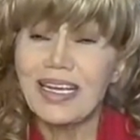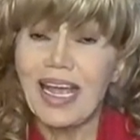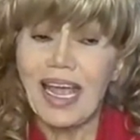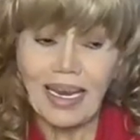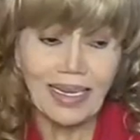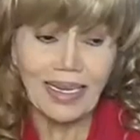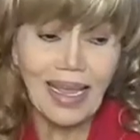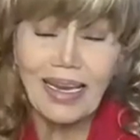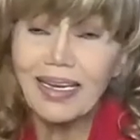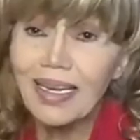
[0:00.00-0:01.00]
And
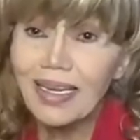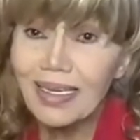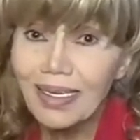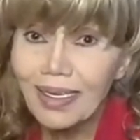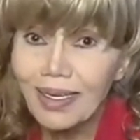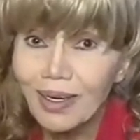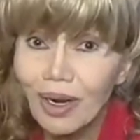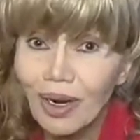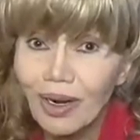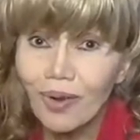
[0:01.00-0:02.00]
again,
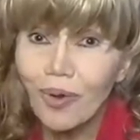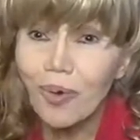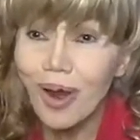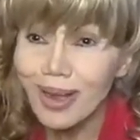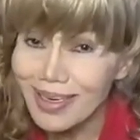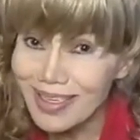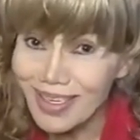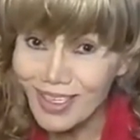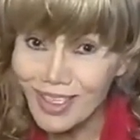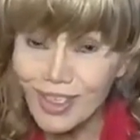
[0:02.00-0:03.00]
what is the
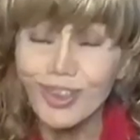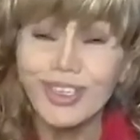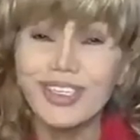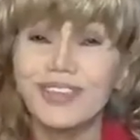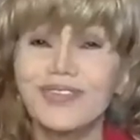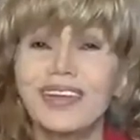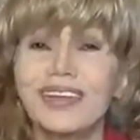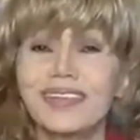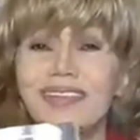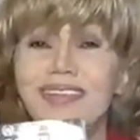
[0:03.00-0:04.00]
source of
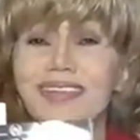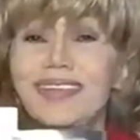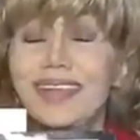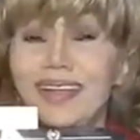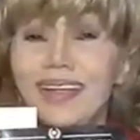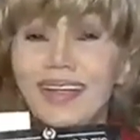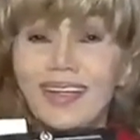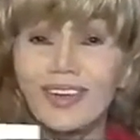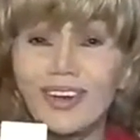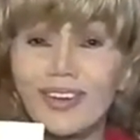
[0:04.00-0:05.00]
this?
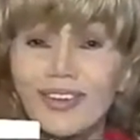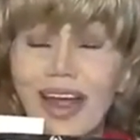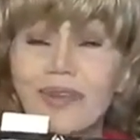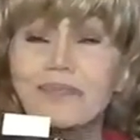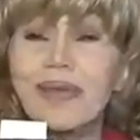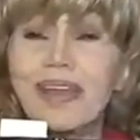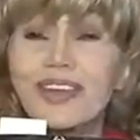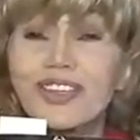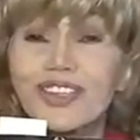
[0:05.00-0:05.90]
Look around page